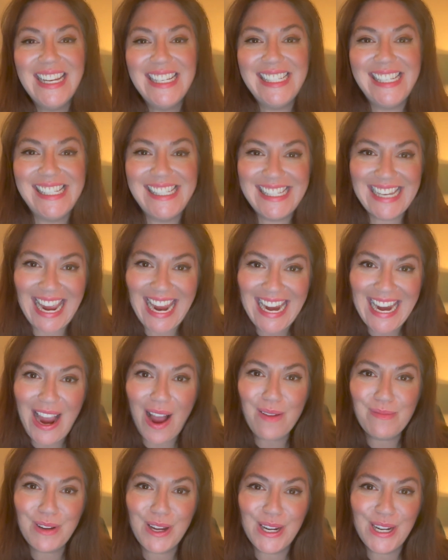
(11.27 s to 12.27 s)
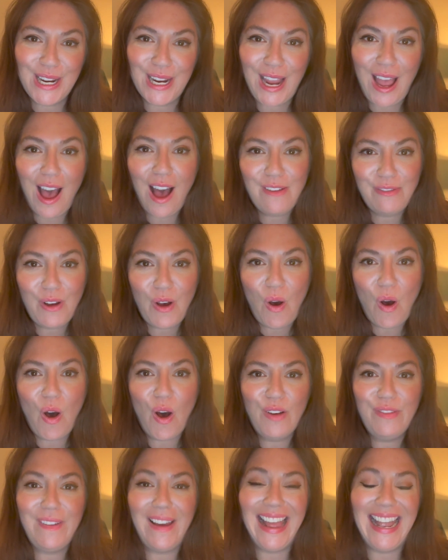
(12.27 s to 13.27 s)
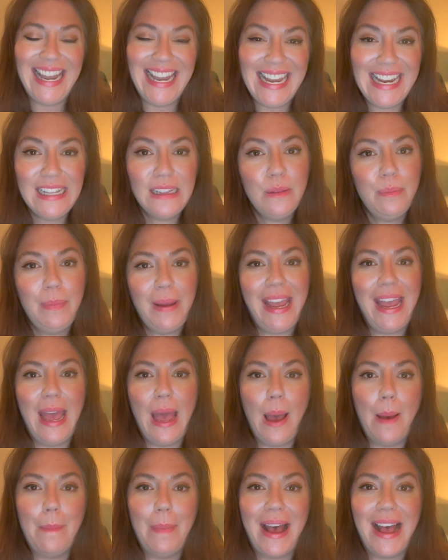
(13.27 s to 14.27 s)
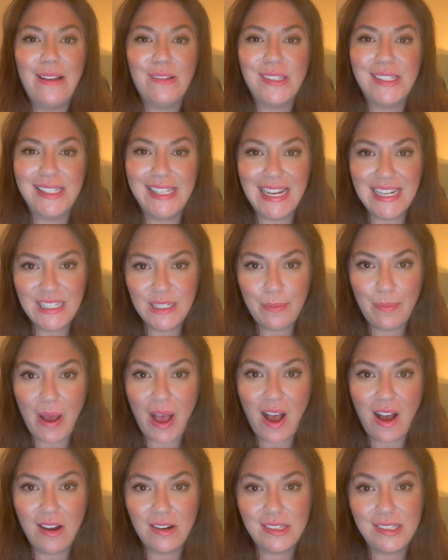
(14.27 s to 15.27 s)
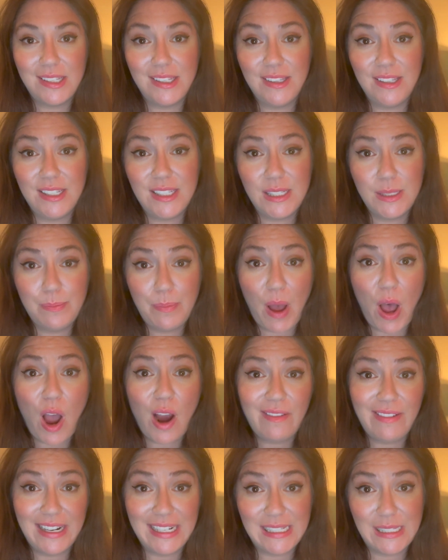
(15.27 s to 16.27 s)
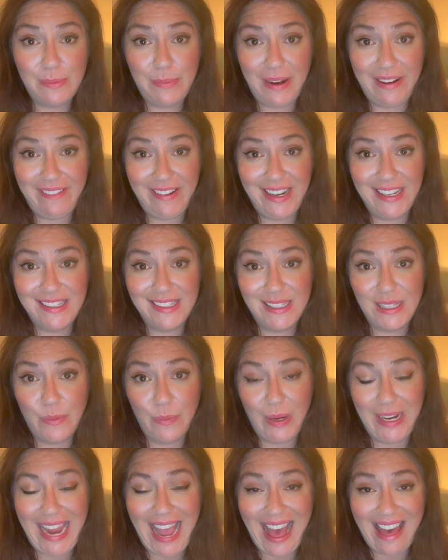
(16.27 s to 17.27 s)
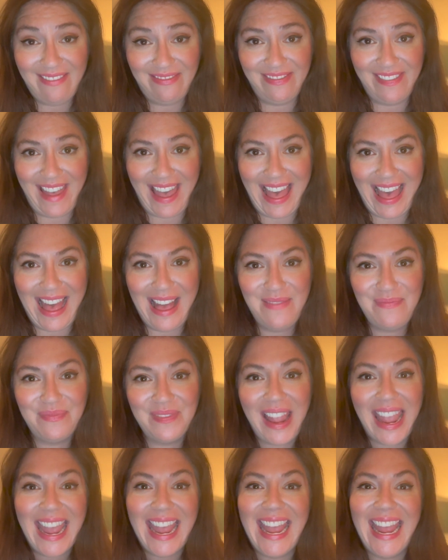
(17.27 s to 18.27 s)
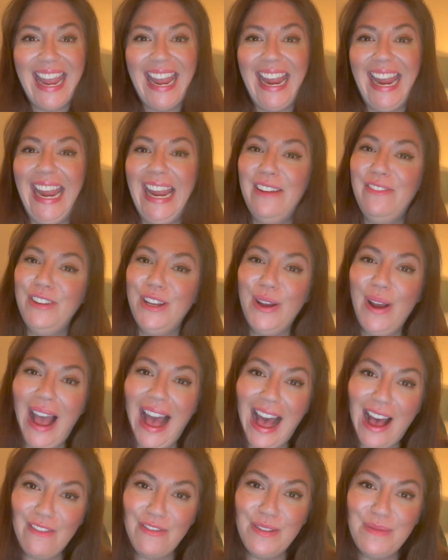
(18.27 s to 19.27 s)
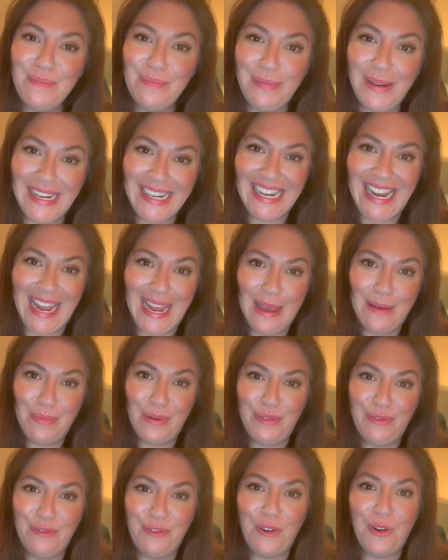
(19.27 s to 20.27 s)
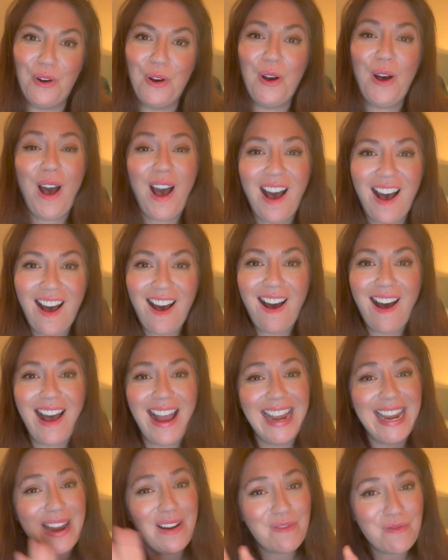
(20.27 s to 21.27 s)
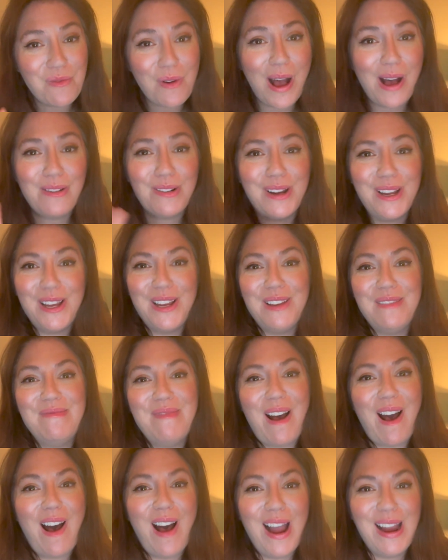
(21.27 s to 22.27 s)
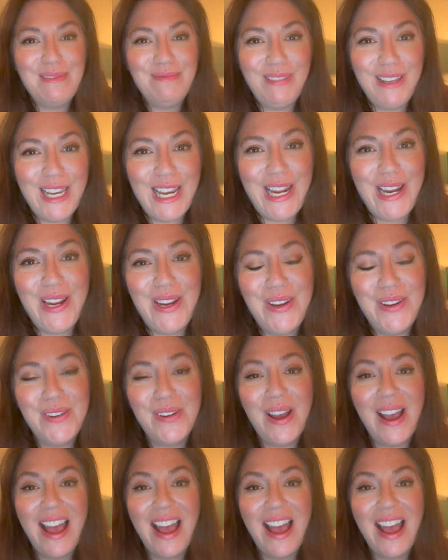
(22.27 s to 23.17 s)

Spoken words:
Today I'm going to cover off a little bit about Center Parcs and the spa experience that we had there. If you haven't been here before, hi, welcome, I'm Lou.